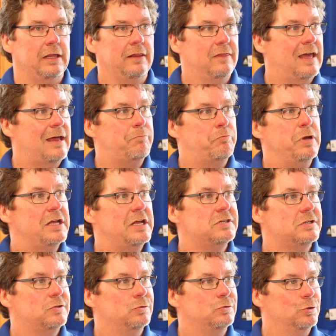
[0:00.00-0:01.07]
that
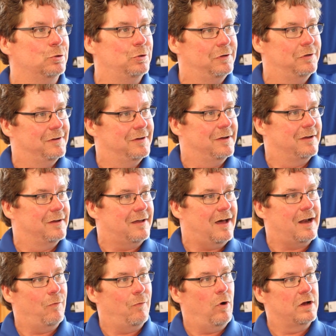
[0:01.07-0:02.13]
pitching duel
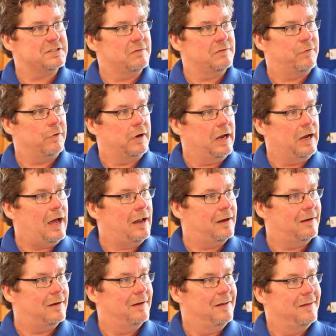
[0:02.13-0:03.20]
kind of wasn't
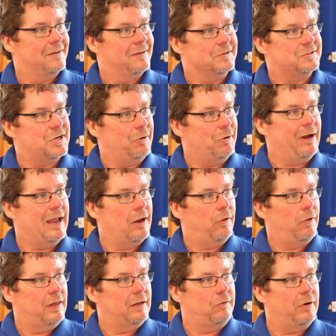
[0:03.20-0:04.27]
forgotten, considering we had
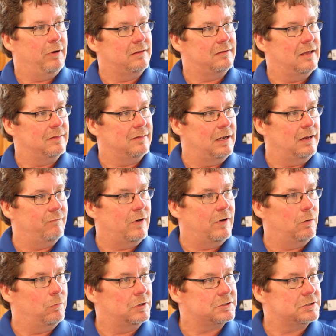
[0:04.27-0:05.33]
all that great 10th inning
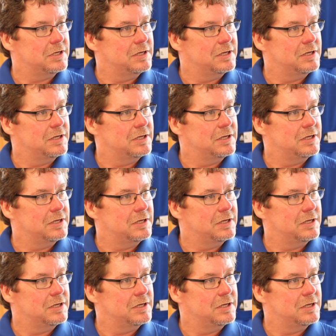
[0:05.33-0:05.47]
fireworks.